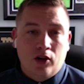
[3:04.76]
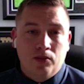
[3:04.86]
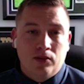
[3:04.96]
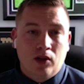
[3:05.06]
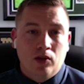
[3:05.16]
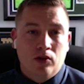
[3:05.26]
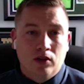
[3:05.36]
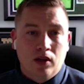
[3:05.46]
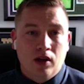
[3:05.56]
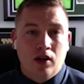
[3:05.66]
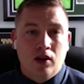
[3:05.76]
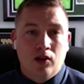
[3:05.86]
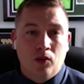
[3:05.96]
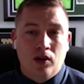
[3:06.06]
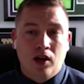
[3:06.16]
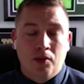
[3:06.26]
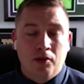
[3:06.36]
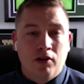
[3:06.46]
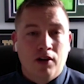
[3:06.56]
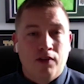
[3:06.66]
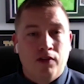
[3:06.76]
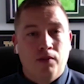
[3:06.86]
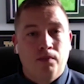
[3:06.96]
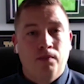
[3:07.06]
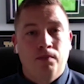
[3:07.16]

comes out, the winner, I'll be ready for